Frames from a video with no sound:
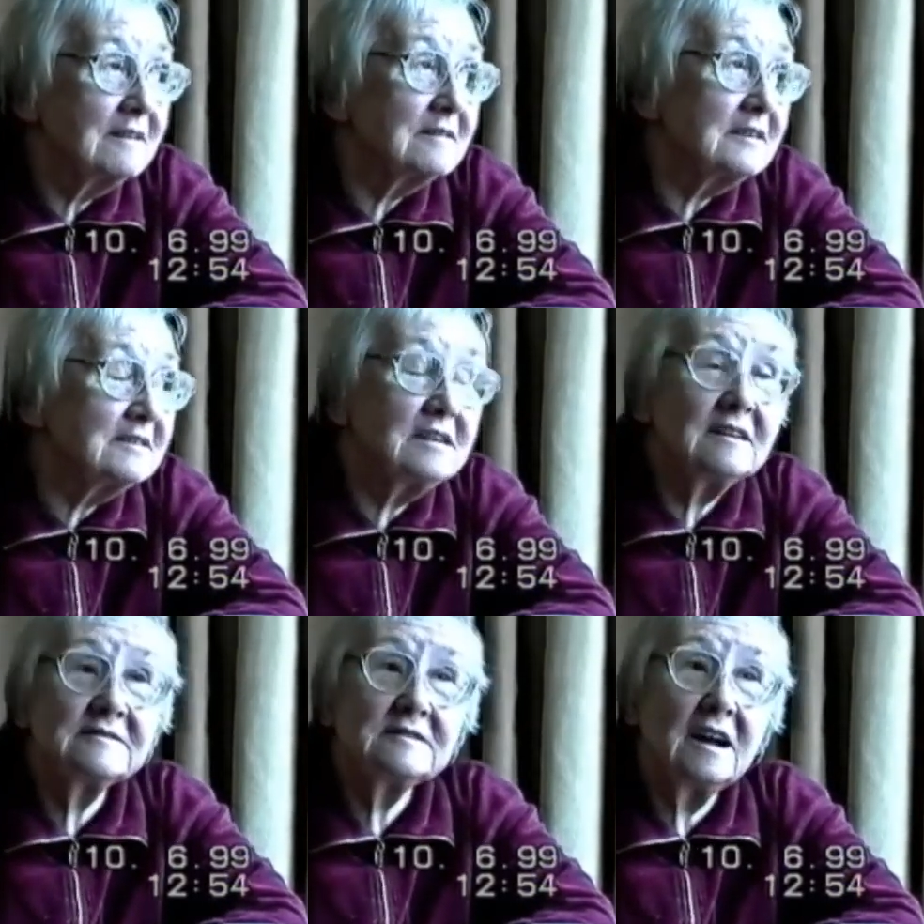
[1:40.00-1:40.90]
that it
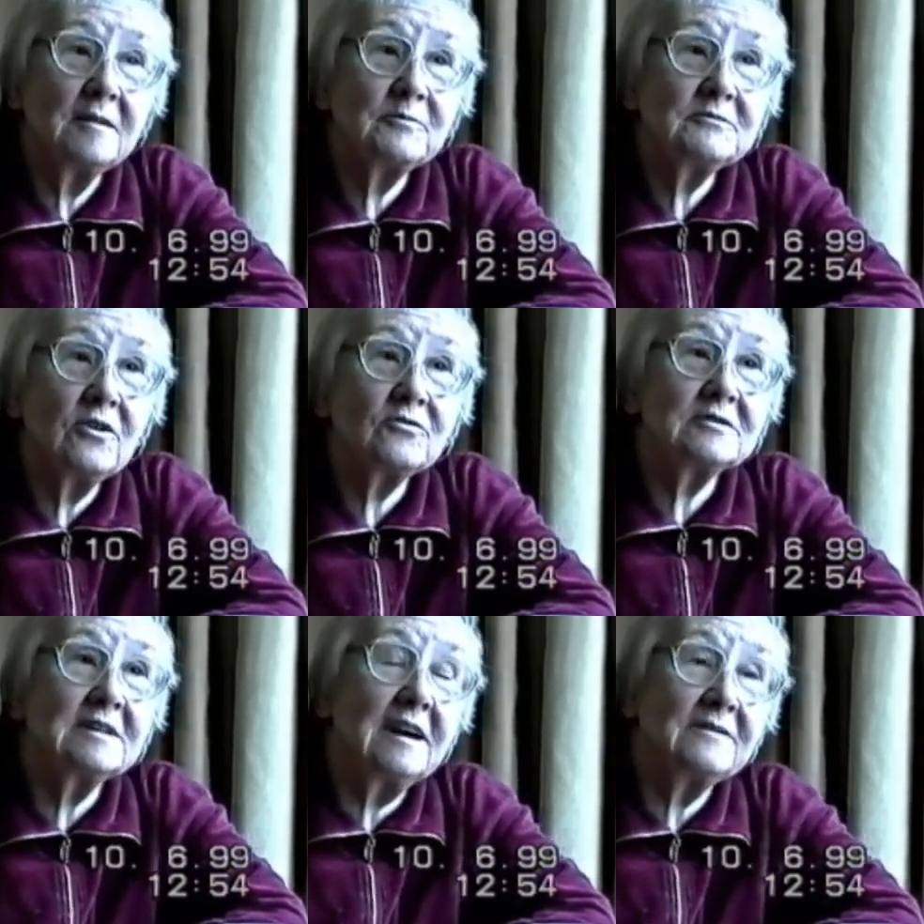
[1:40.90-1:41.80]
hasn't happened or that
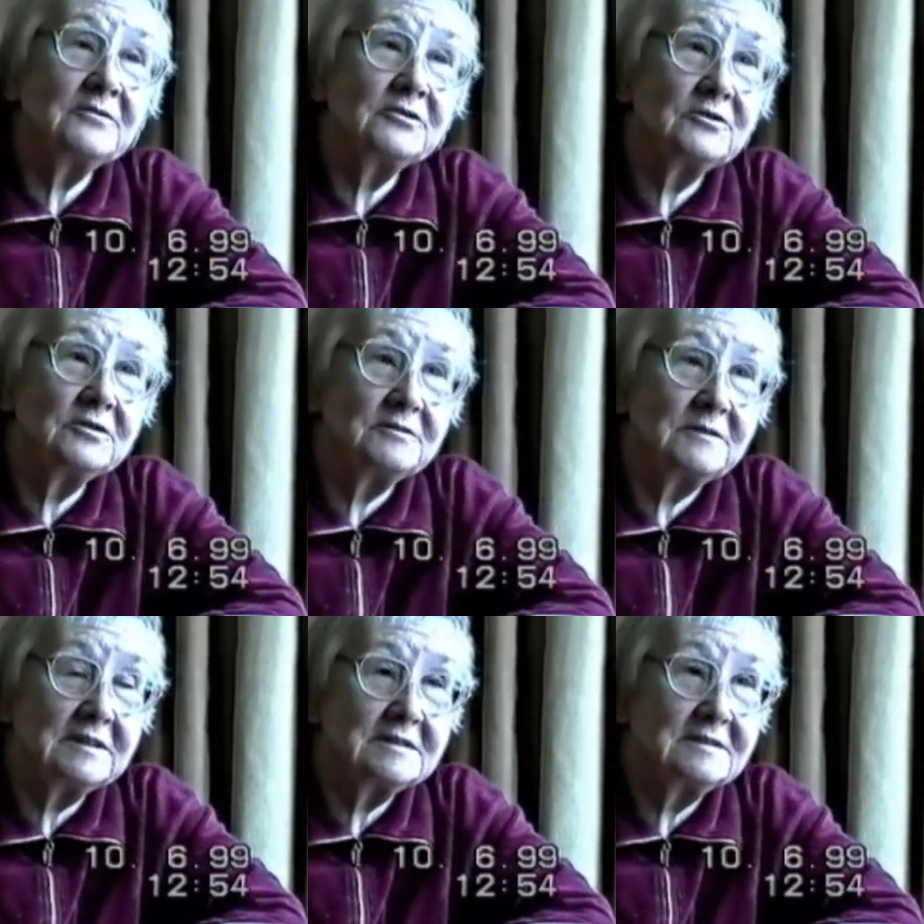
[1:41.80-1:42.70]
they haven't heard of
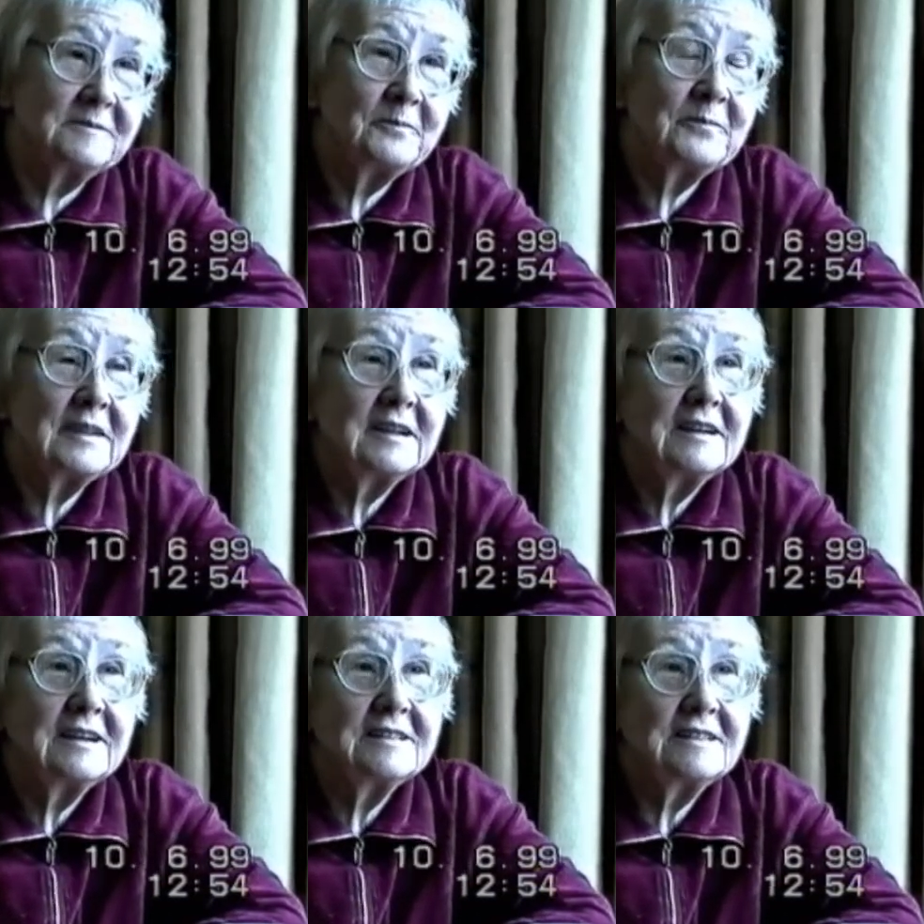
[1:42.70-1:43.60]
it.
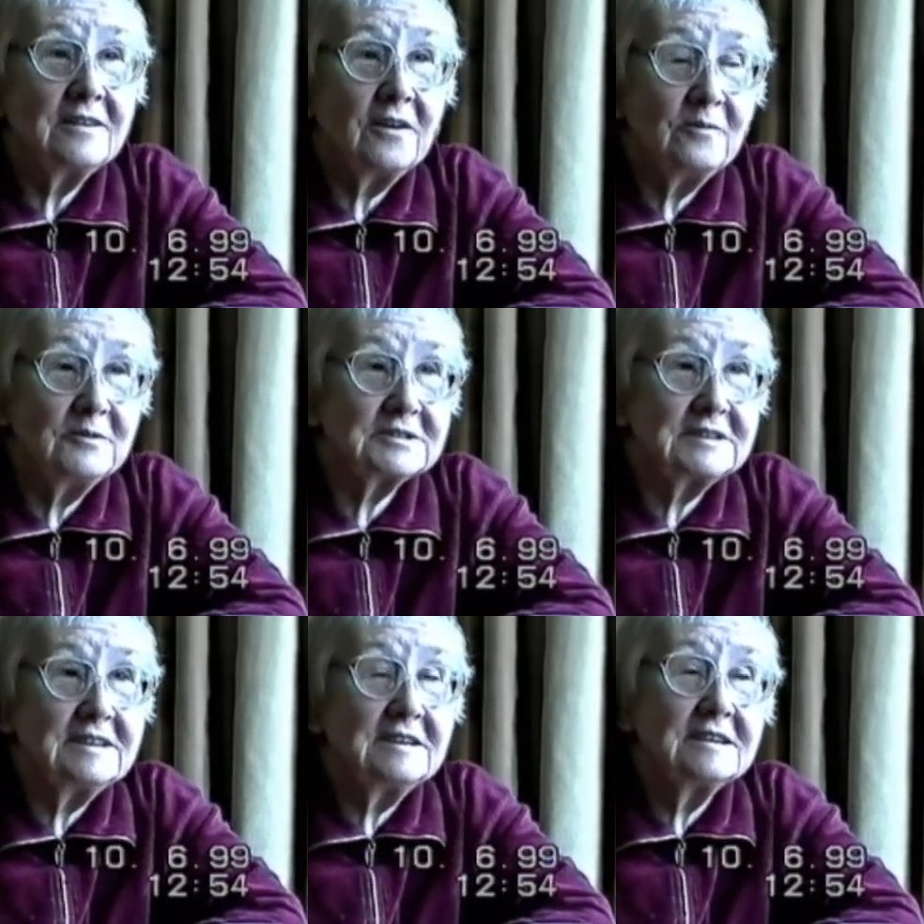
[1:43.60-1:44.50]
They're
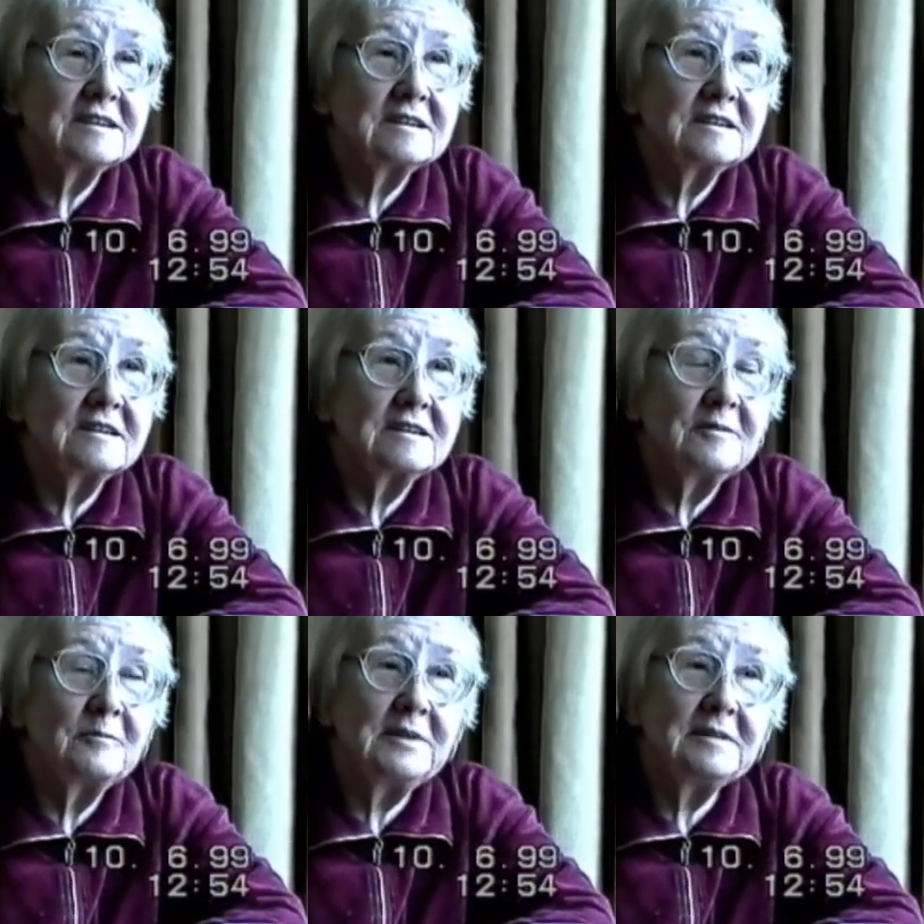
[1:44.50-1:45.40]
obviously
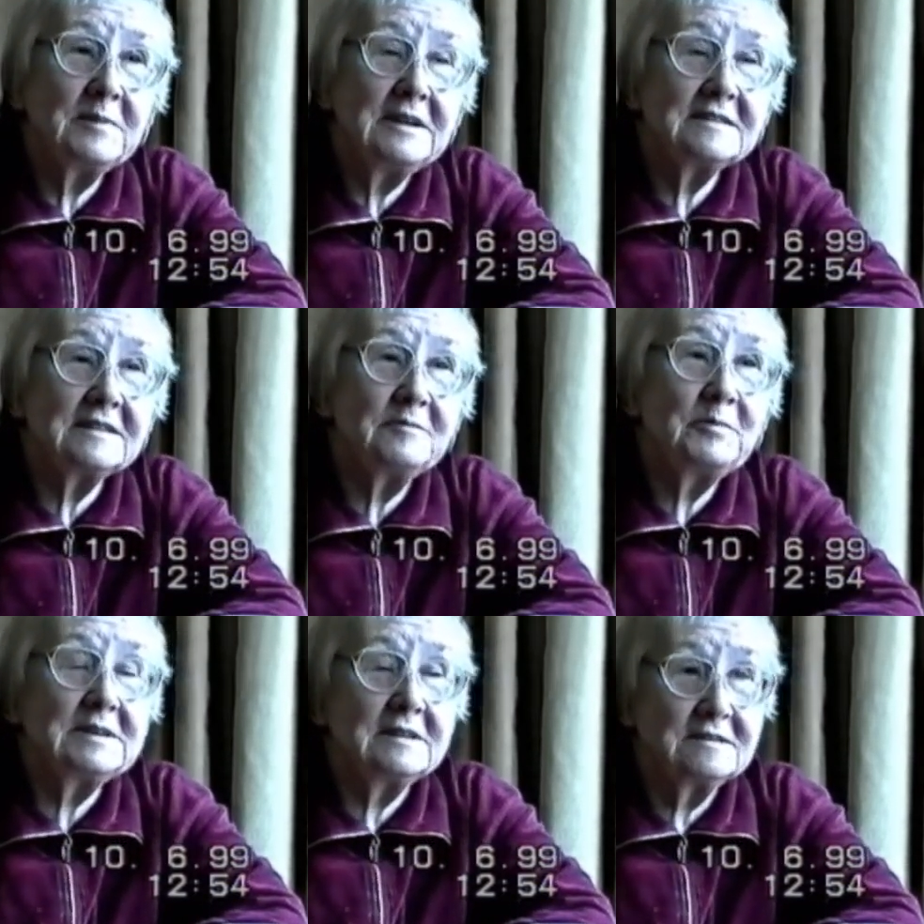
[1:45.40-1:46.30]
being made a bit
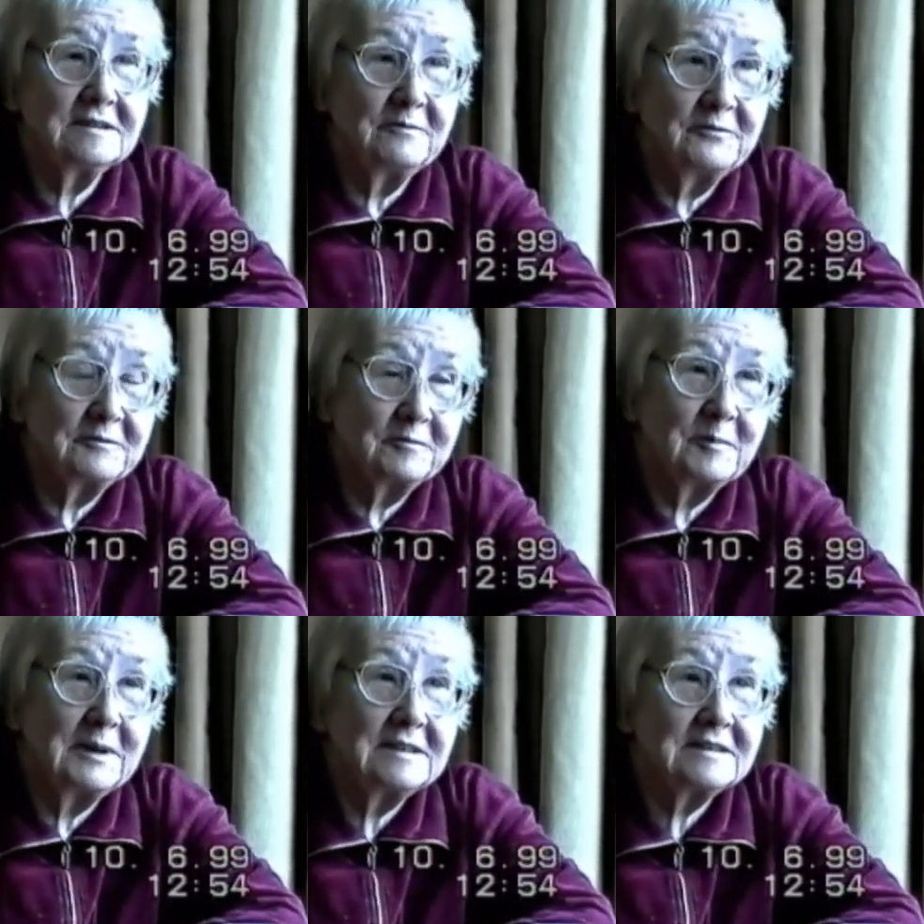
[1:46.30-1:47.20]
uncomfortable
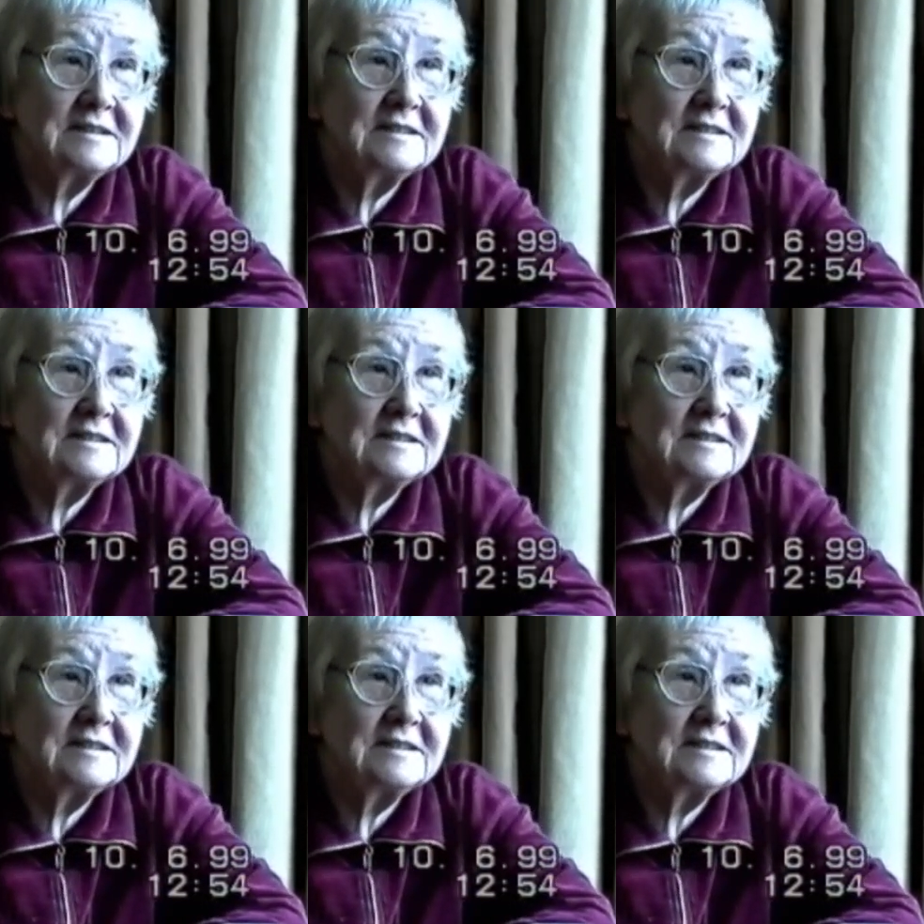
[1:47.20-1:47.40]
by it.